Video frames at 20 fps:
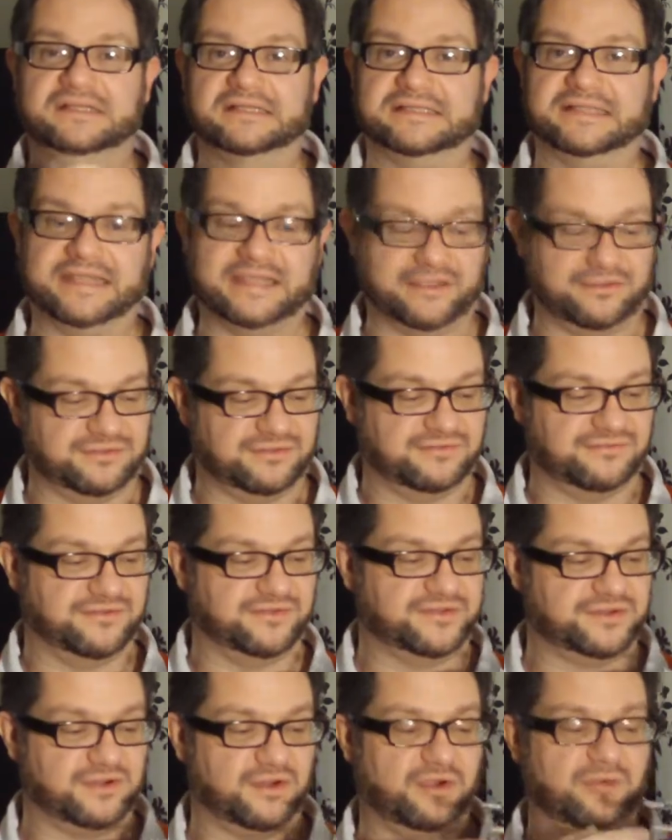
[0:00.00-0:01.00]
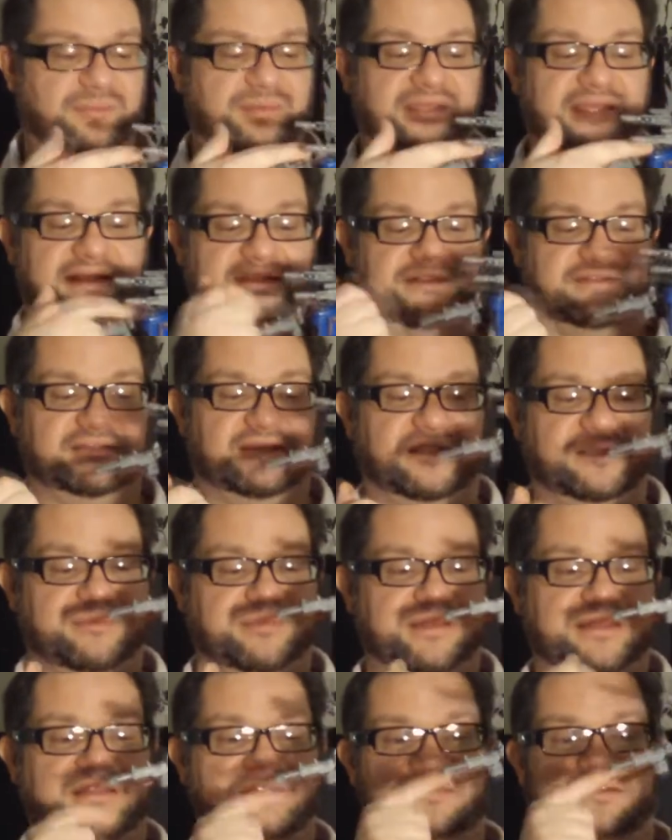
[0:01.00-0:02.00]
that he uses for his cockpit and his
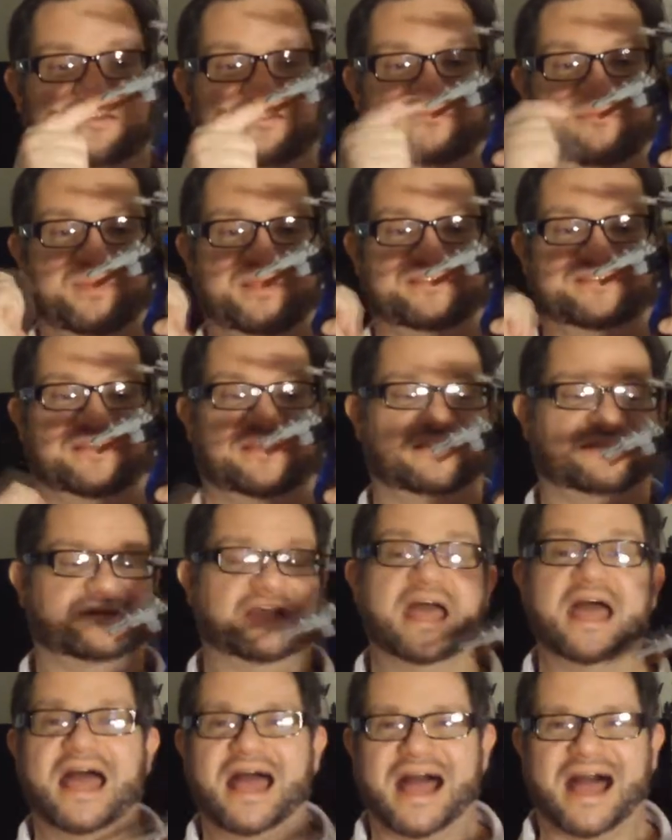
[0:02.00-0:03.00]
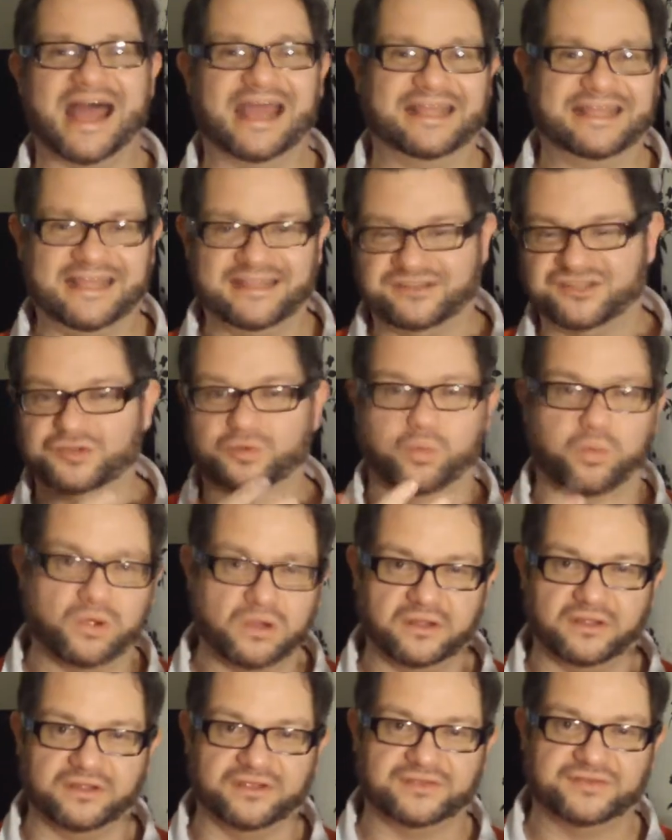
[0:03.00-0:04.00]
eyepiece and his missiles, it just
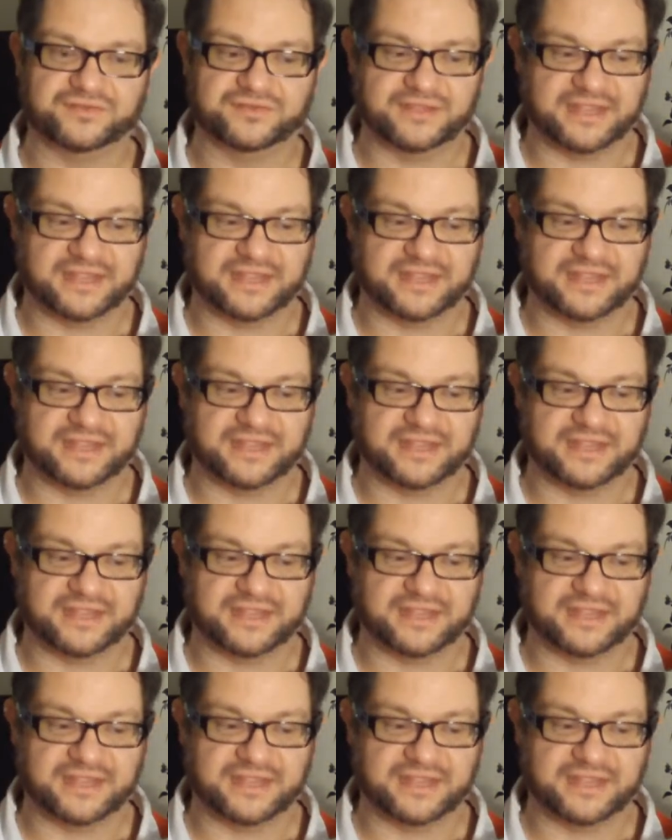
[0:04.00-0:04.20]
works.